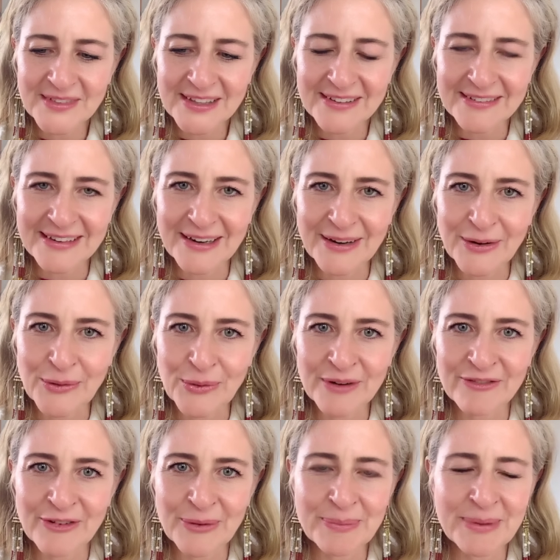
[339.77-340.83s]
is it
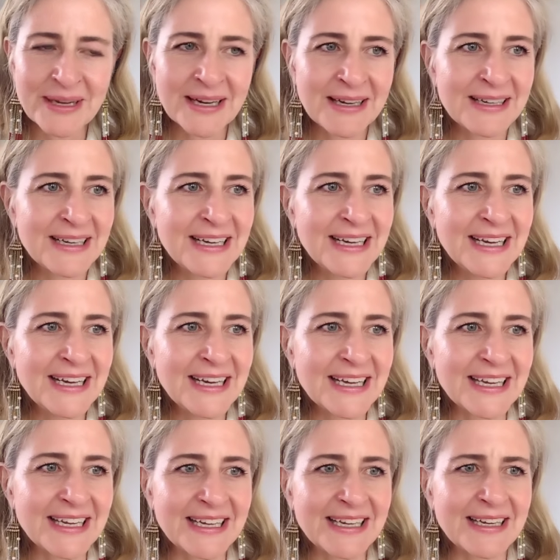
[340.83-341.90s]
agoraphobia?
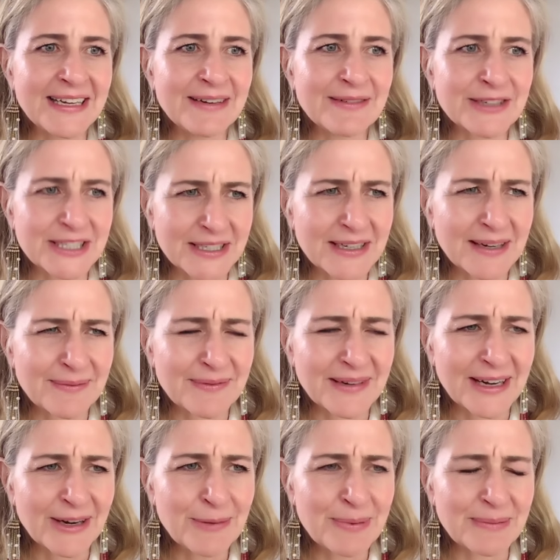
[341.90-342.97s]
Which I
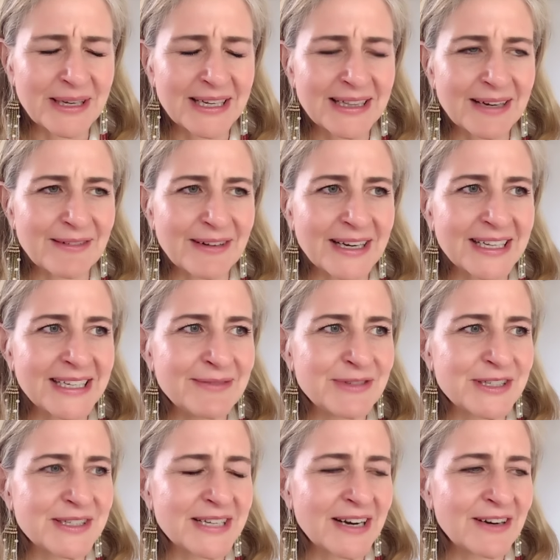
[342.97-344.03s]
hope I'm getting that right. He
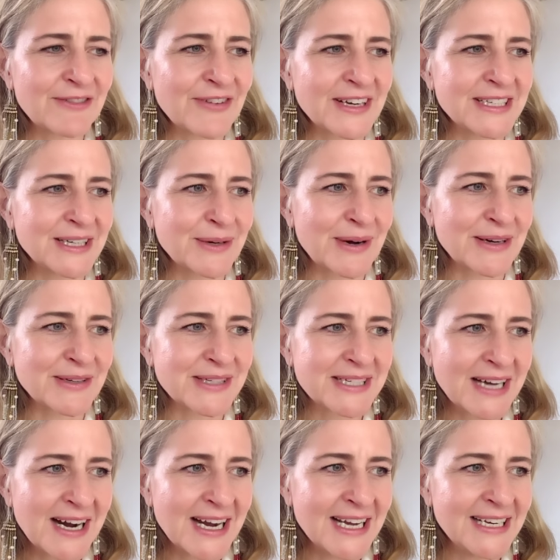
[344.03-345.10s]
was terrified to go
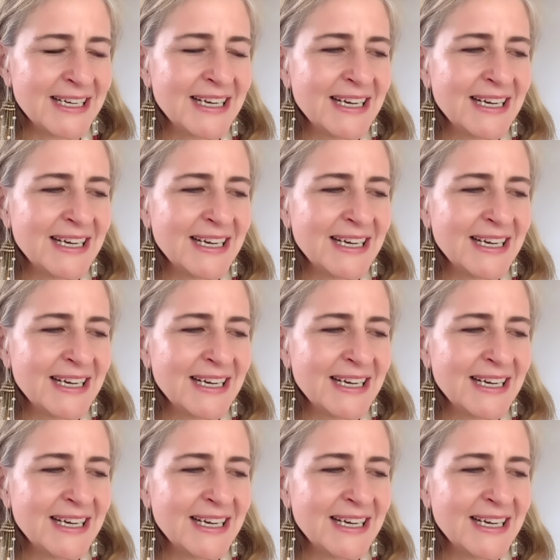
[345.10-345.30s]
outside.